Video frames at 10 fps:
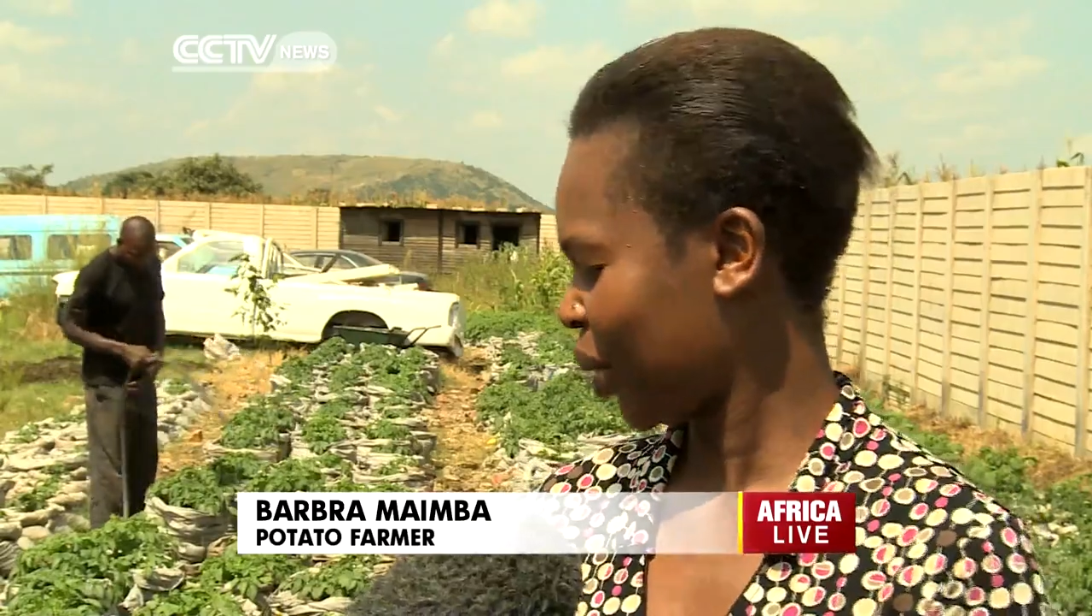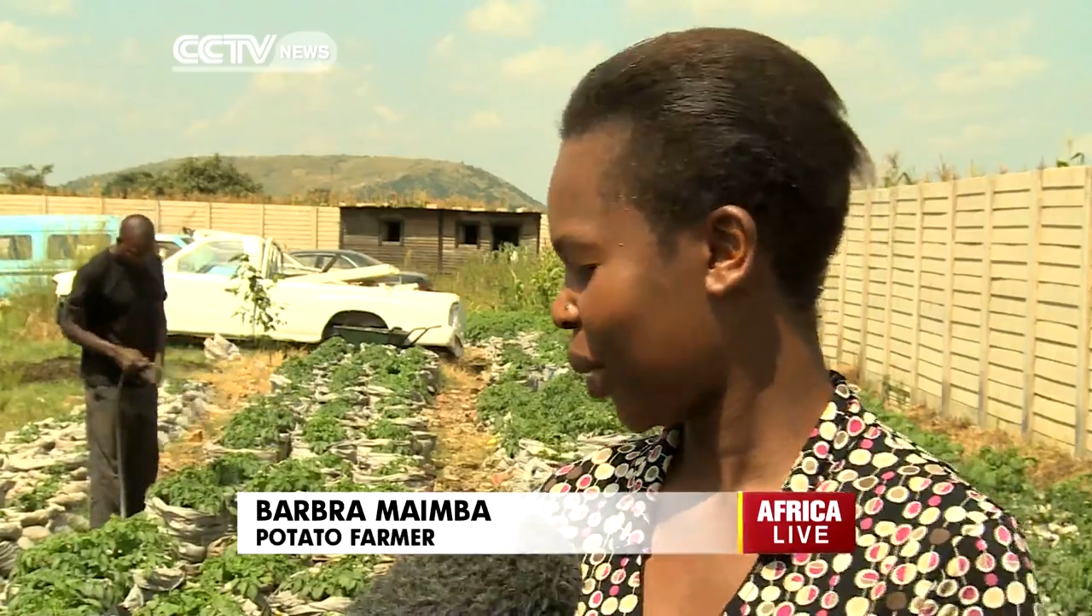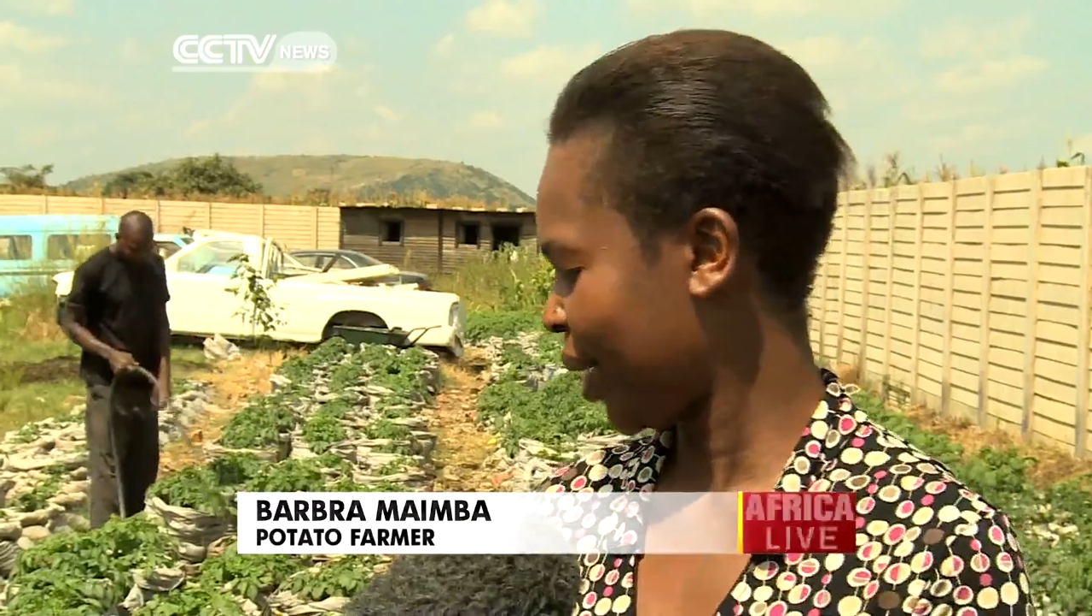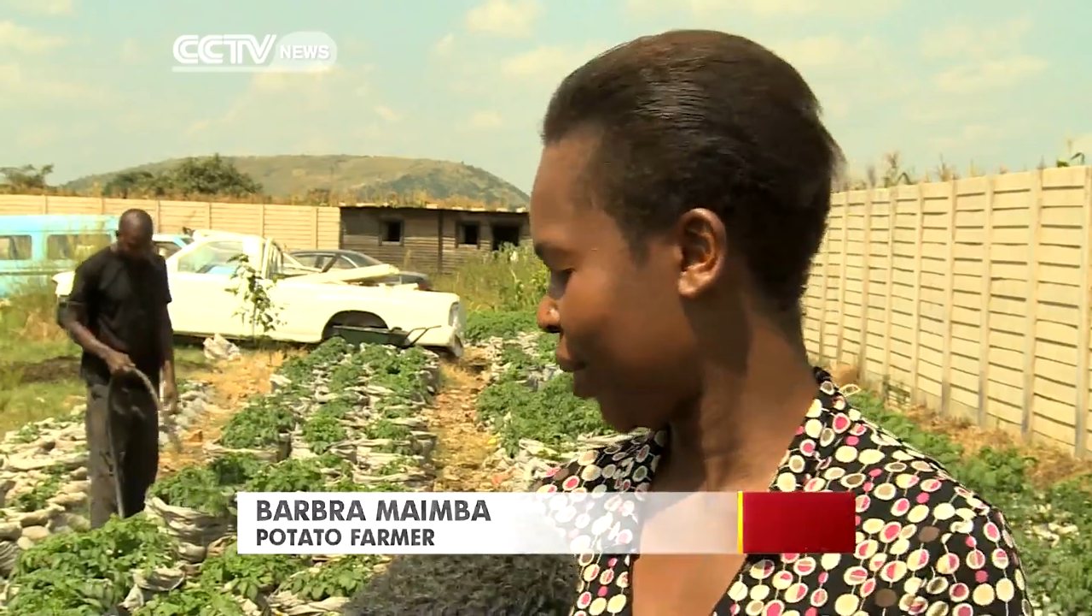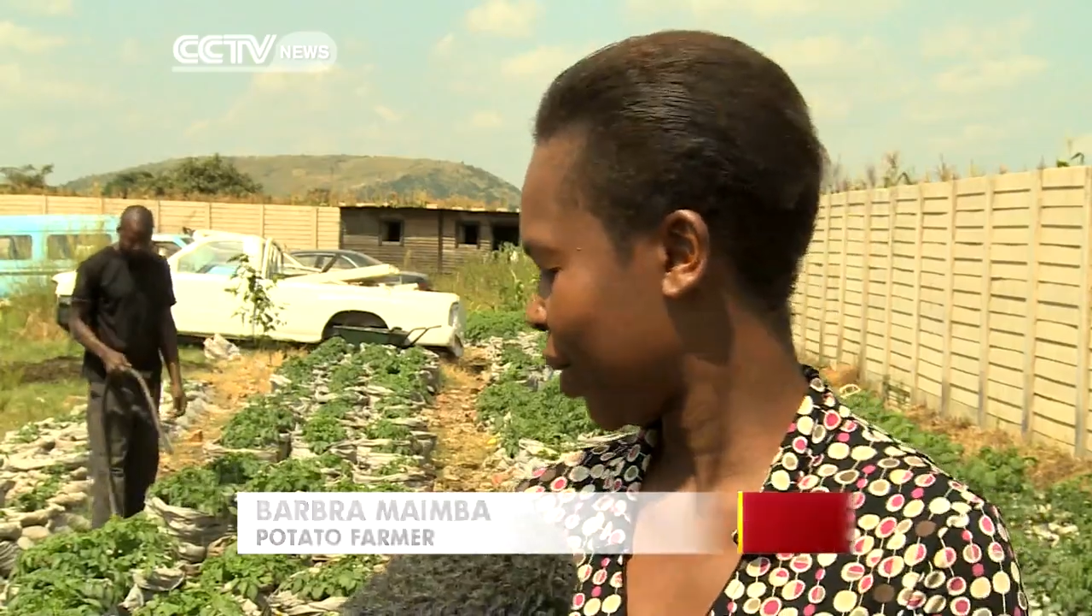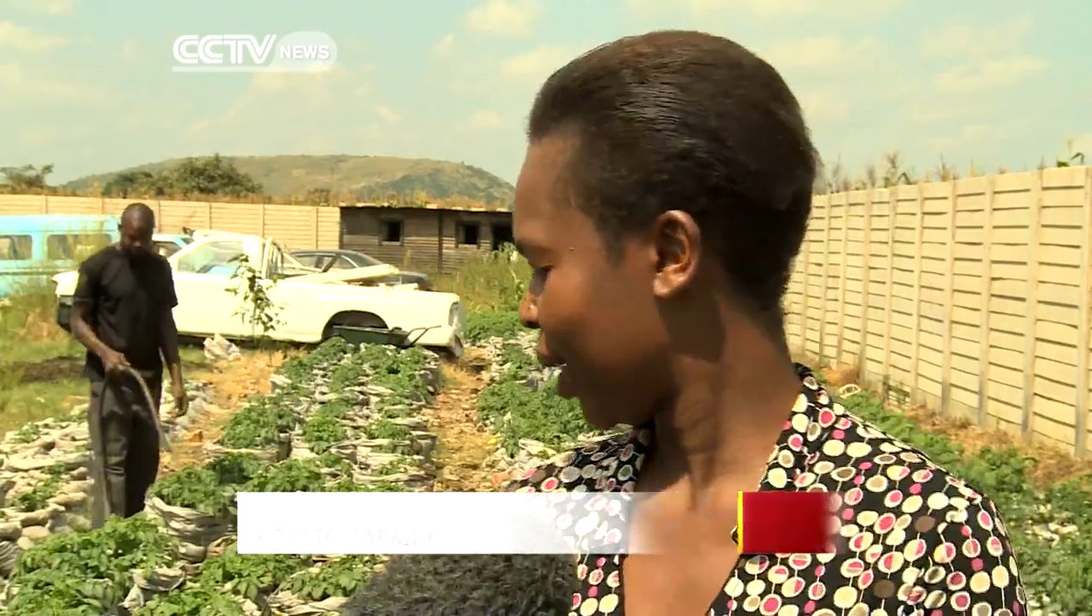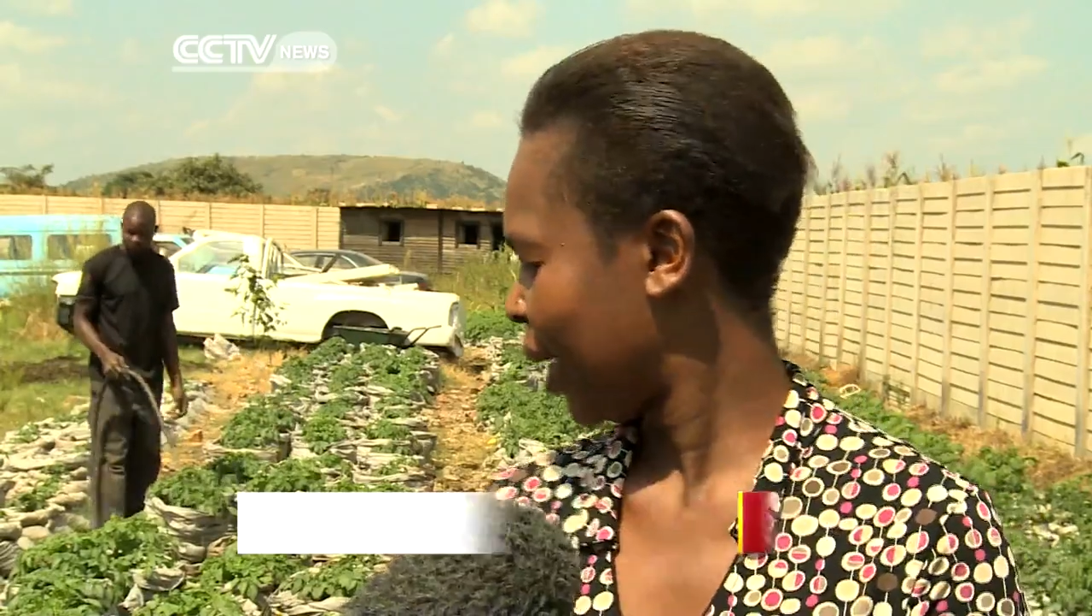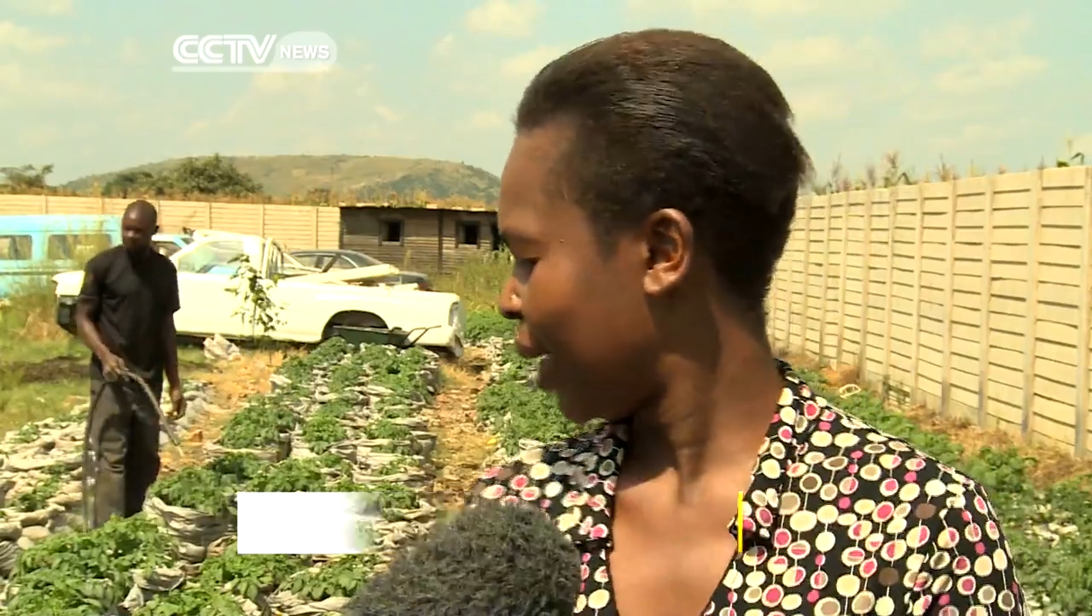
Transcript: It's my first